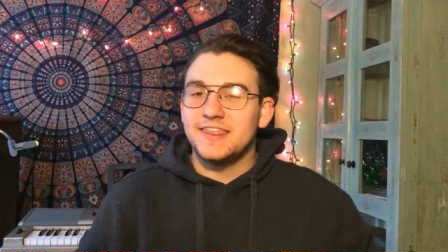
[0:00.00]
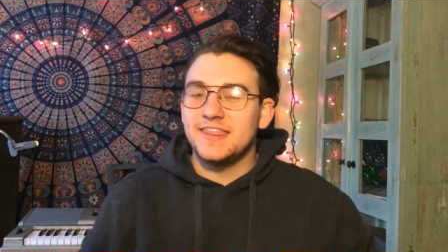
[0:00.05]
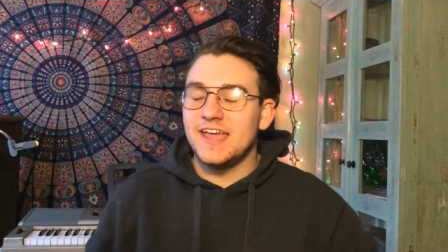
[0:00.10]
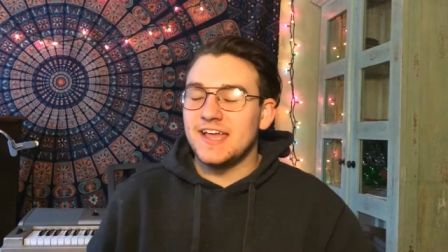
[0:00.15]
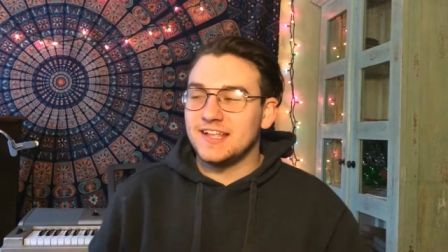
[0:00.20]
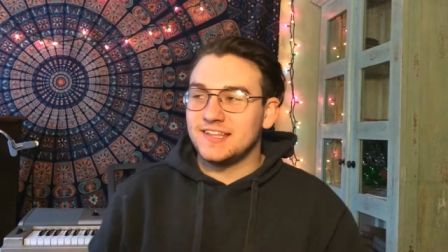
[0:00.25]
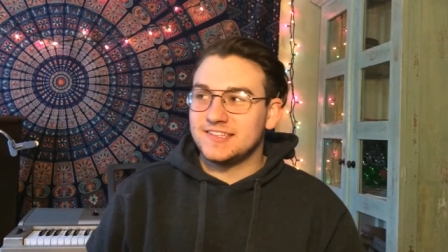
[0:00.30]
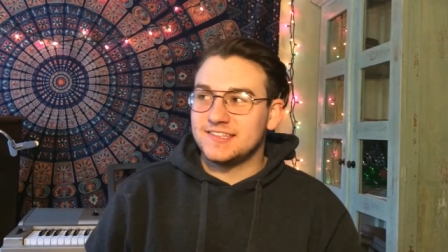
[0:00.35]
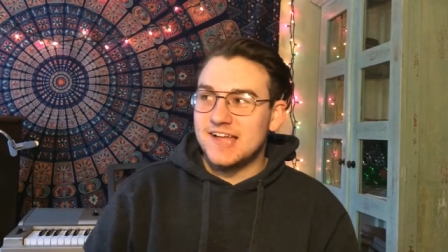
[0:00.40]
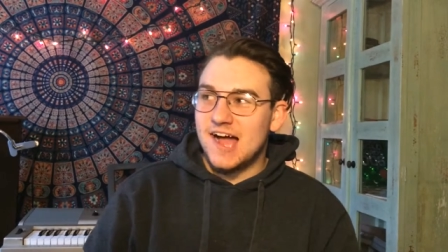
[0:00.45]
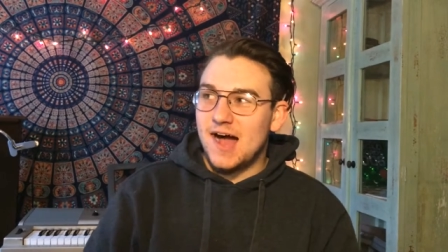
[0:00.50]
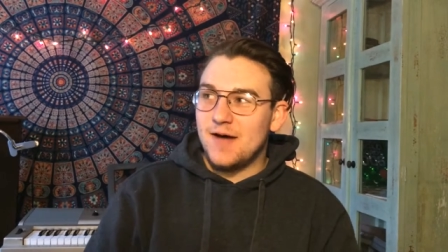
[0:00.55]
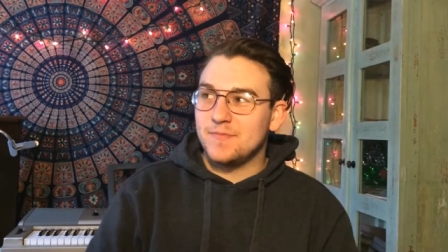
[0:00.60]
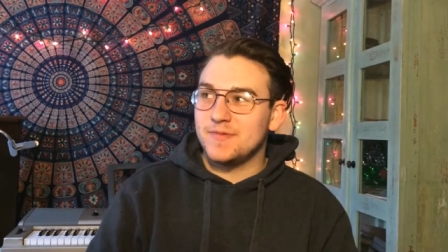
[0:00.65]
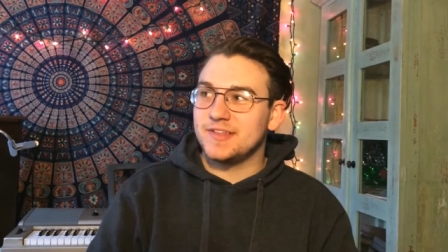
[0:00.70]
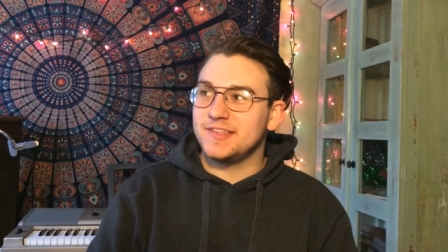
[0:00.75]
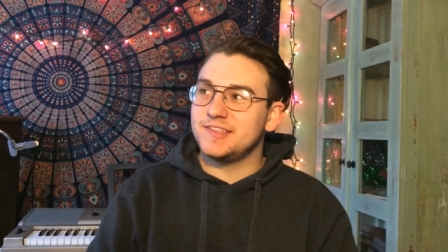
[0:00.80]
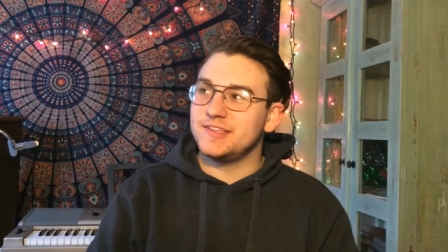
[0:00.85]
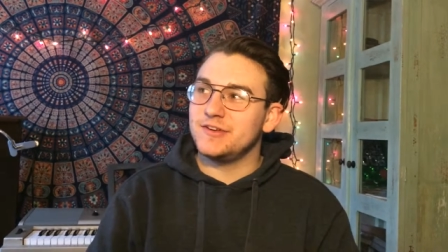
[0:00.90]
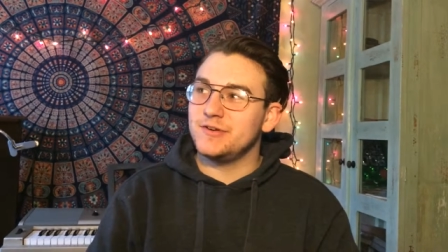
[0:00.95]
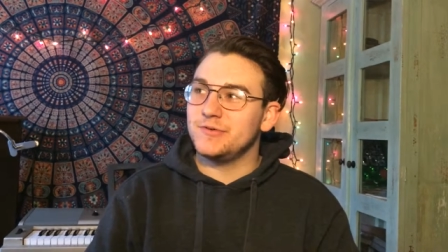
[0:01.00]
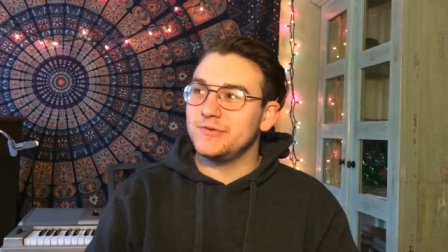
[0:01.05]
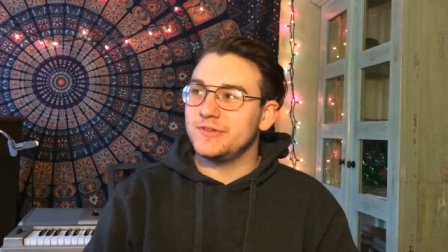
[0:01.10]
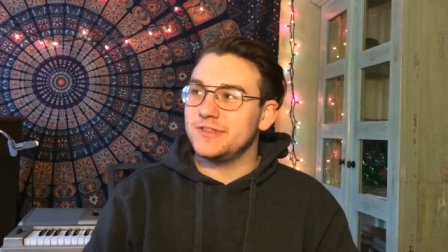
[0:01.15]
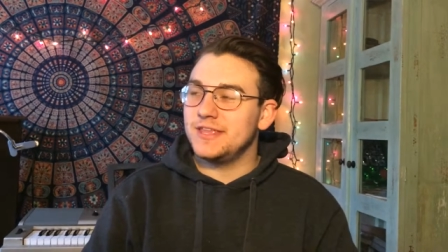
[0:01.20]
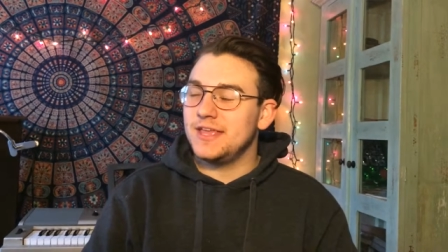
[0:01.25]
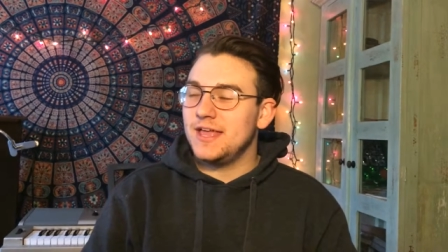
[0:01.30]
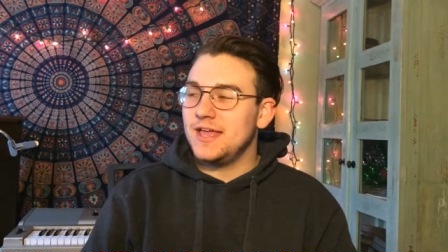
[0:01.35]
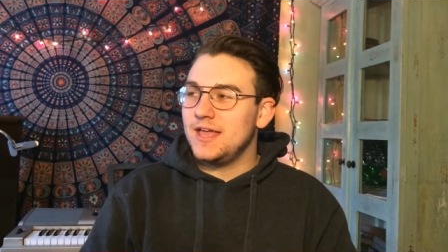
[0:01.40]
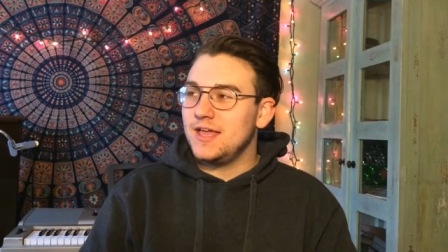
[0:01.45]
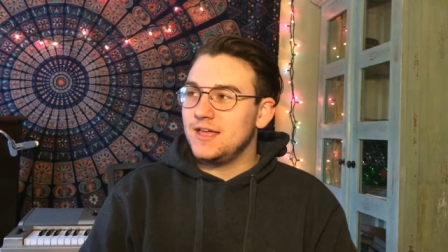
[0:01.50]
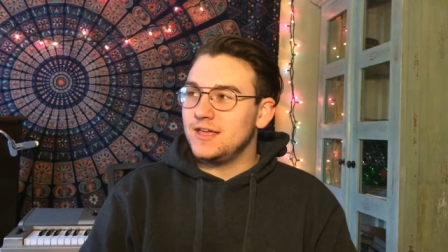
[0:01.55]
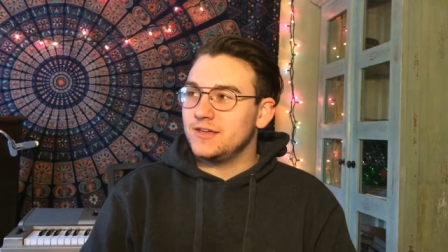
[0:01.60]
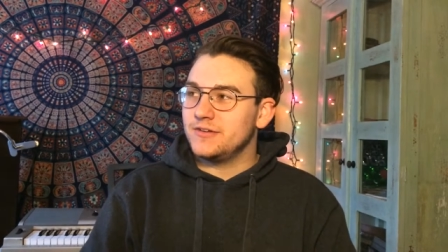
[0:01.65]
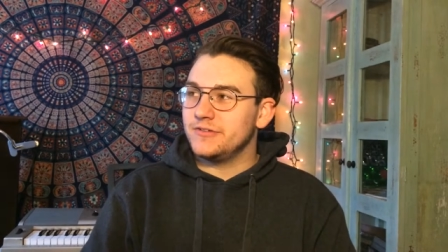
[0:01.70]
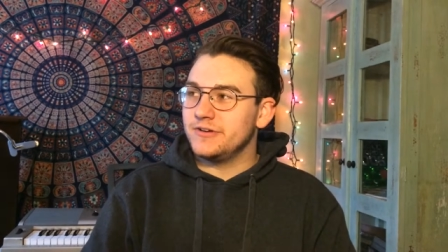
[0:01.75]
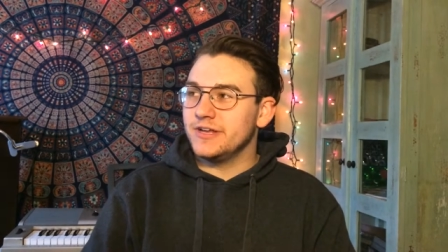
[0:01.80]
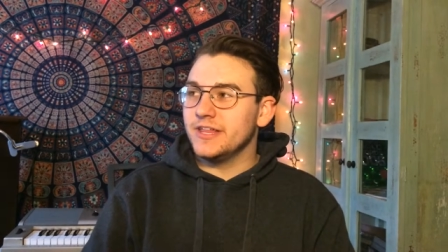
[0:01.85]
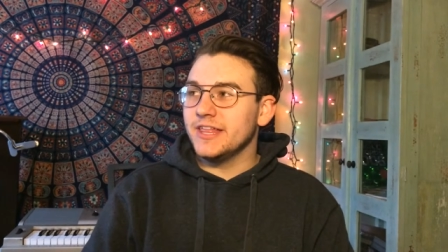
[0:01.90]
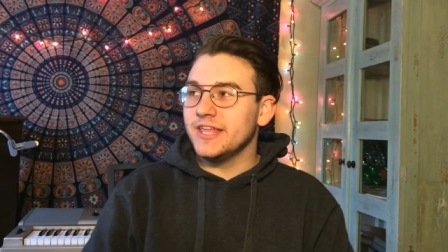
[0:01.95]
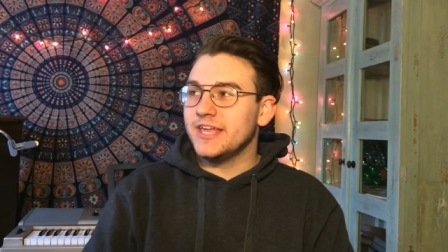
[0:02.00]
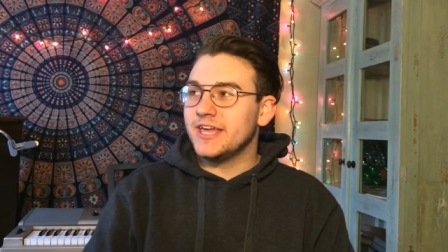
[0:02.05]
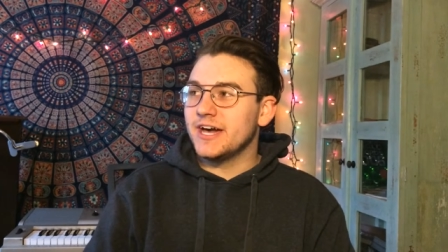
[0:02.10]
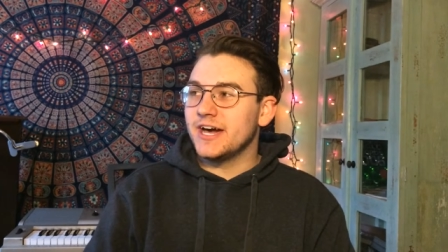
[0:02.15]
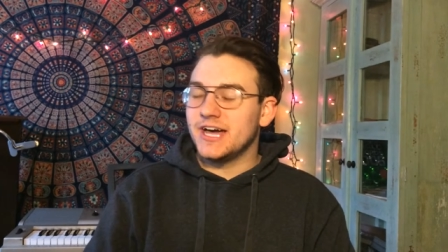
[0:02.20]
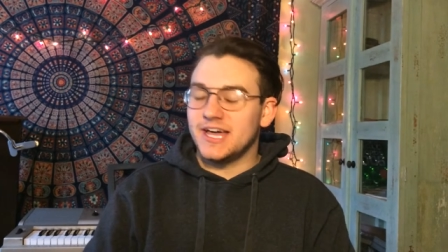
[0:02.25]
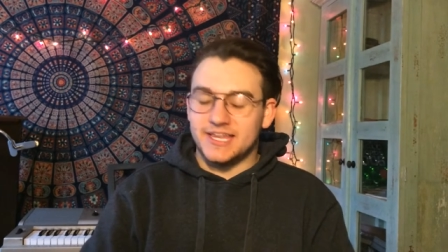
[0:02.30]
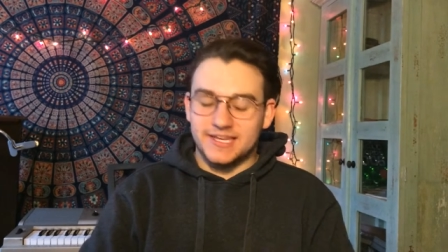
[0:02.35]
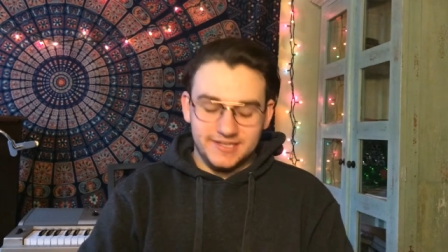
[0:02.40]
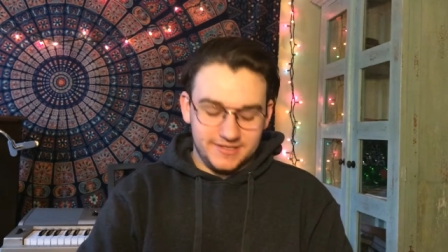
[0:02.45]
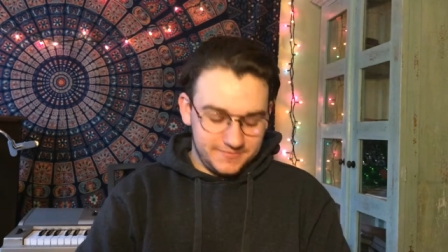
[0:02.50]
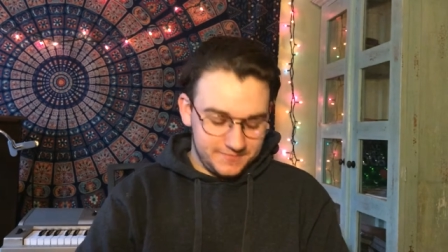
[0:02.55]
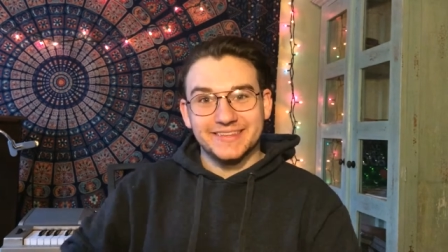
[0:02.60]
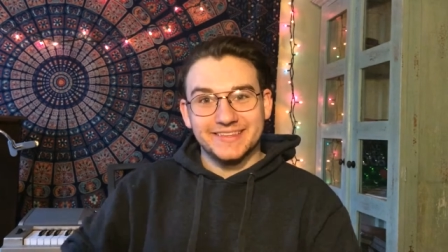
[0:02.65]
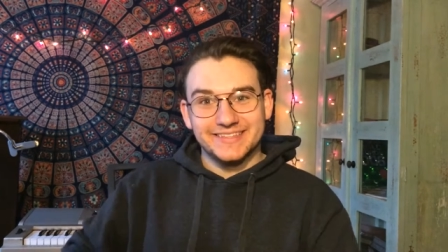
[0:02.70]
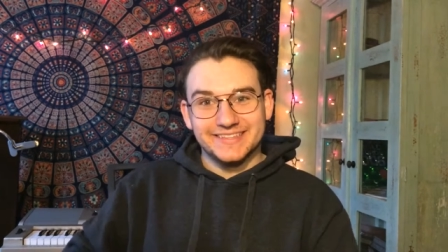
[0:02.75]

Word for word: Thanks, Thomas. You're really good.